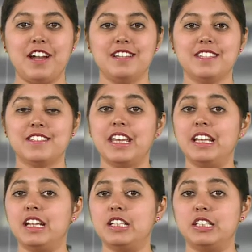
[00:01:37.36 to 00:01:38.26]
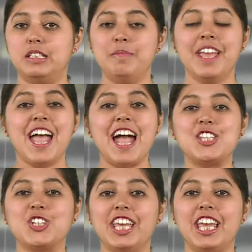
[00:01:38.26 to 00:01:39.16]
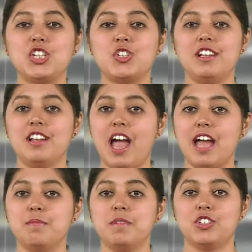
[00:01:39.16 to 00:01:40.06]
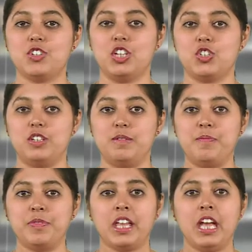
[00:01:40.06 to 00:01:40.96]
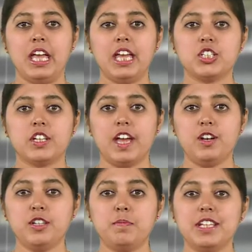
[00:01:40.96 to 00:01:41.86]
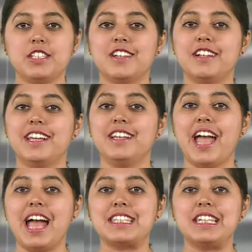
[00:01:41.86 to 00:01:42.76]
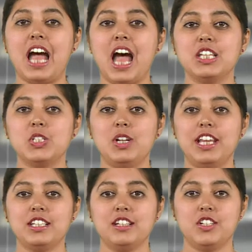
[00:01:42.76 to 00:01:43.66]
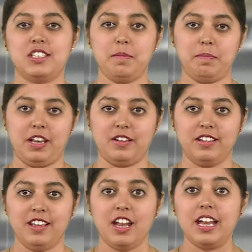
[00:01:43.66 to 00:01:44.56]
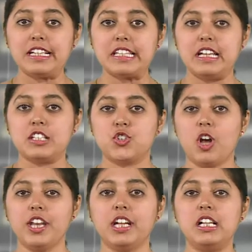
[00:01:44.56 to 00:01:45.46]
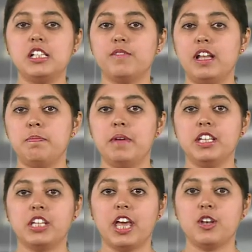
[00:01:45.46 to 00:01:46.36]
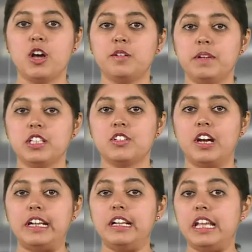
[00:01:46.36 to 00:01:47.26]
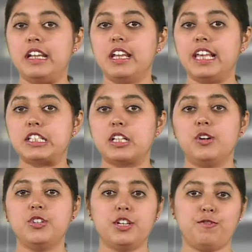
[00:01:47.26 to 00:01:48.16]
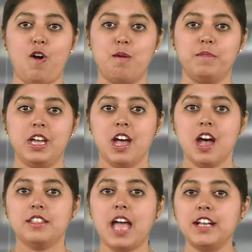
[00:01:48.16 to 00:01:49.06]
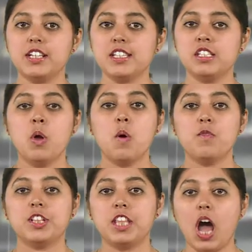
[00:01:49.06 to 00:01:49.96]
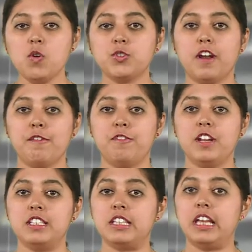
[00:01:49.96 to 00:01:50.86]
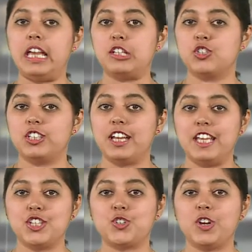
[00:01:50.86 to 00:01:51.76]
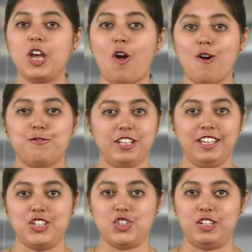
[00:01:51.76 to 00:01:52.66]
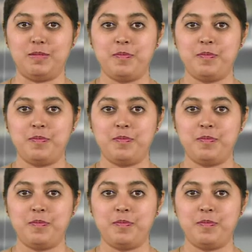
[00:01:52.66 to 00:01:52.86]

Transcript: understand the term educational administration. It cannot be studied as an isolated discipline. Its historical development cannot be studied in an excluded form, that is, without referencing it to the history of the nation